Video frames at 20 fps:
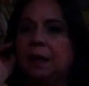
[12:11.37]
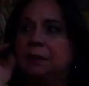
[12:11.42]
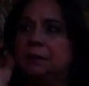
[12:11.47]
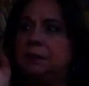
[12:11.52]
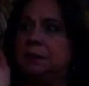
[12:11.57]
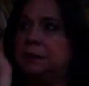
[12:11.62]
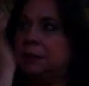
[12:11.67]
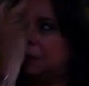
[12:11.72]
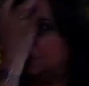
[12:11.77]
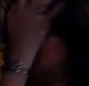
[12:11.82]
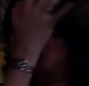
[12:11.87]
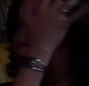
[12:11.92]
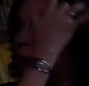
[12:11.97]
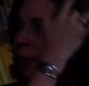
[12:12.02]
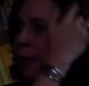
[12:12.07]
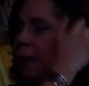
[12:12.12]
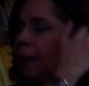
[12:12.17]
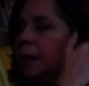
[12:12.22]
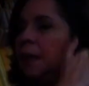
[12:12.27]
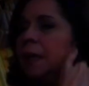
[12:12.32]
And she said,
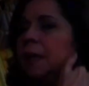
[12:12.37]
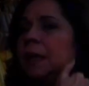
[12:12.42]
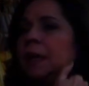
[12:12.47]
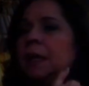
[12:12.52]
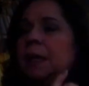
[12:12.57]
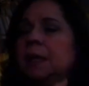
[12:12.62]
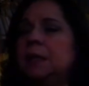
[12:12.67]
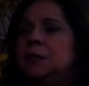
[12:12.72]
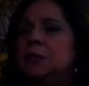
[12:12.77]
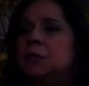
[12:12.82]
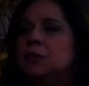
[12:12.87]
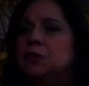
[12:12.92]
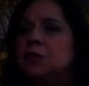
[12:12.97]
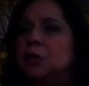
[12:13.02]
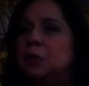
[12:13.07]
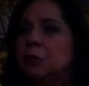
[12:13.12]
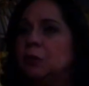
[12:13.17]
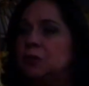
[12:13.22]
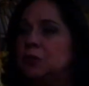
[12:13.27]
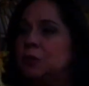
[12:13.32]
okay. So
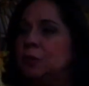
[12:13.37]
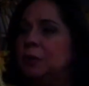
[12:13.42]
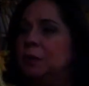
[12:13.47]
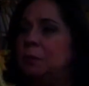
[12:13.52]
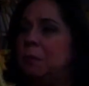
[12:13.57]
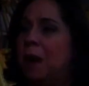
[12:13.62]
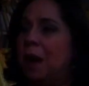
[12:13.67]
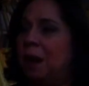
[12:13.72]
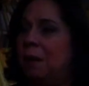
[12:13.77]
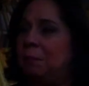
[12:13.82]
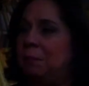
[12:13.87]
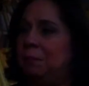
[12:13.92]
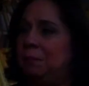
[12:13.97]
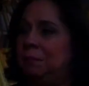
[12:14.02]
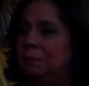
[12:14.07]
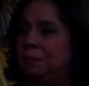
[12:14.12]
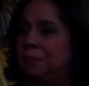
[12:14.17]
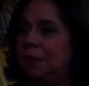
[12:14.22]
she goes to her mom